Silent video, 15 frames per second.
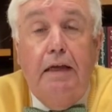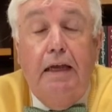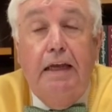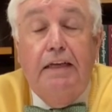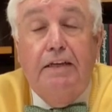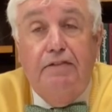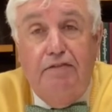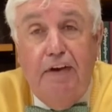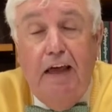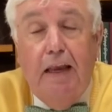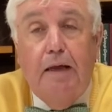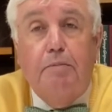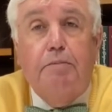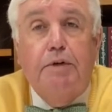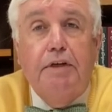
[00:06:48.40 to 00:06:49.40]
he
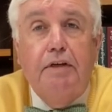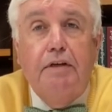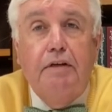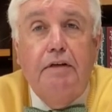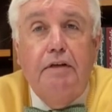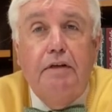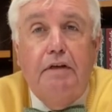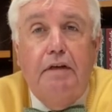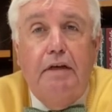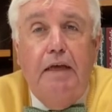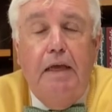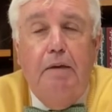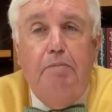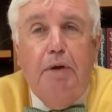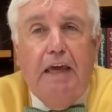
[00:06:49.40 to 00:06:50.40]
developed,
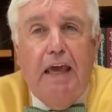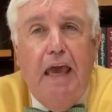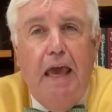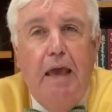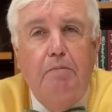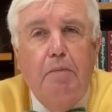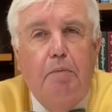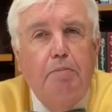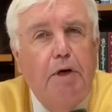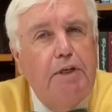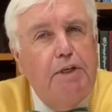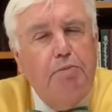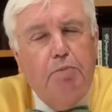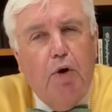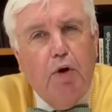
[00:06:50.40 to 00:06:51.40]
he became a
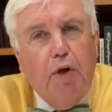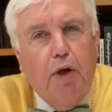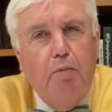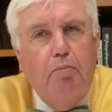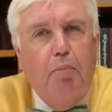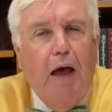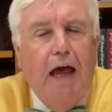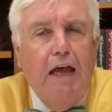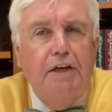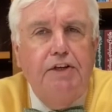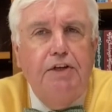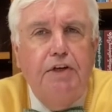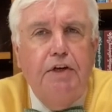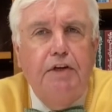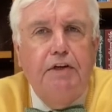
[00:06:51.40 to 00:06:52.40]
much more
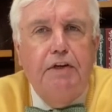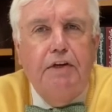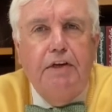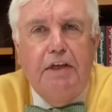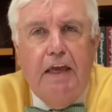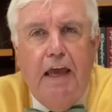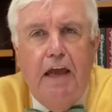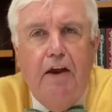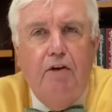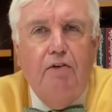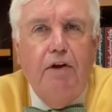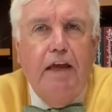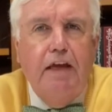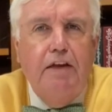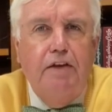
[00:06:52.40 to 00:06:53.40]
compassionate and
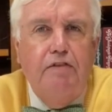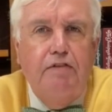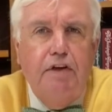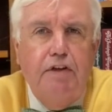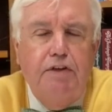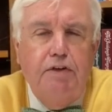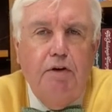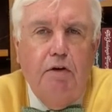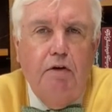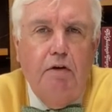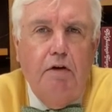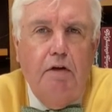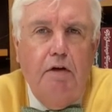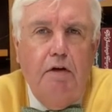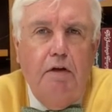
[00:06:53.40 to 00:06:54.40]
caring individual.
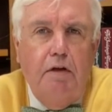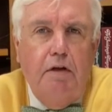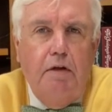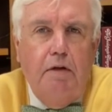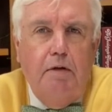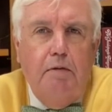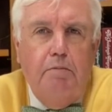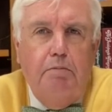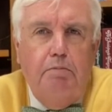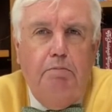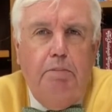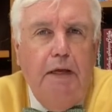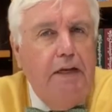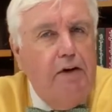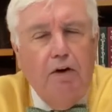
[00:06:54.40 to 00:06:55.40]

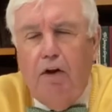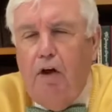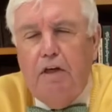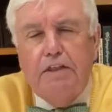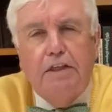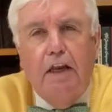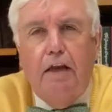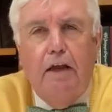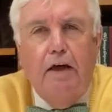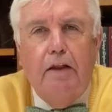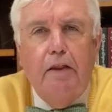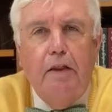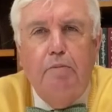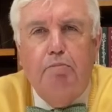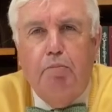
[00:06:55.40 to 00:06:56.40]
Peter lost a lot
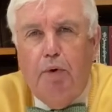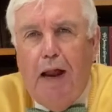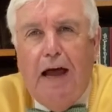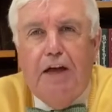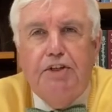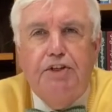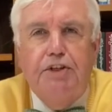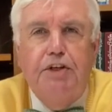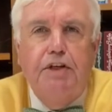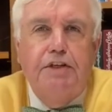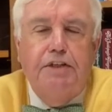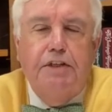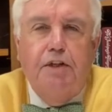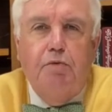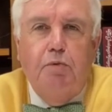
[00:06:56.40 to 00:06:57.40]
of the
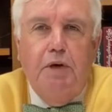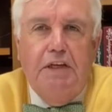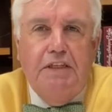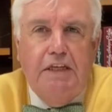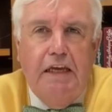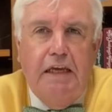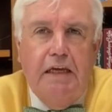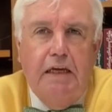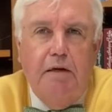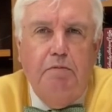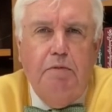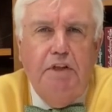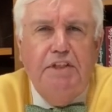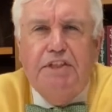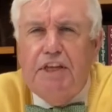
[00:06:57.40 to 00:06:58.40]
brashness that we see in
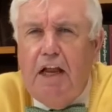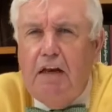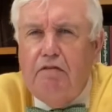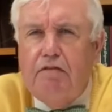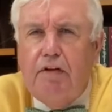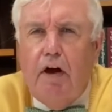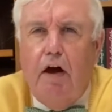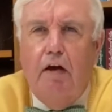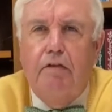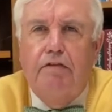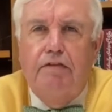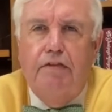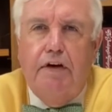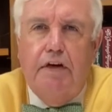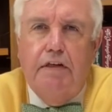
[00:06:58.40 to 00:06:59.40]
him, the self
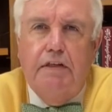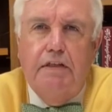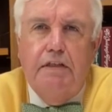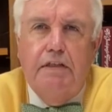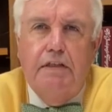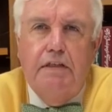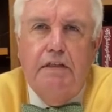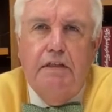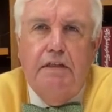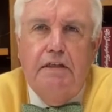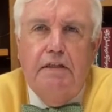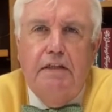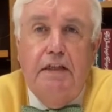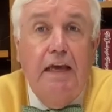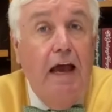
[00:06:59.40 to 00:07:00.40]
confidence,
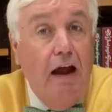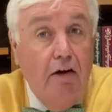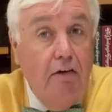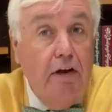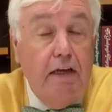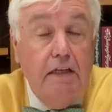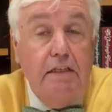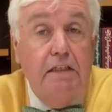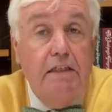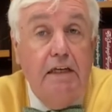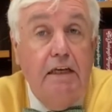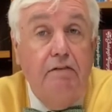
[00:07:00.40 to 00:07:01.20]
the arrogance,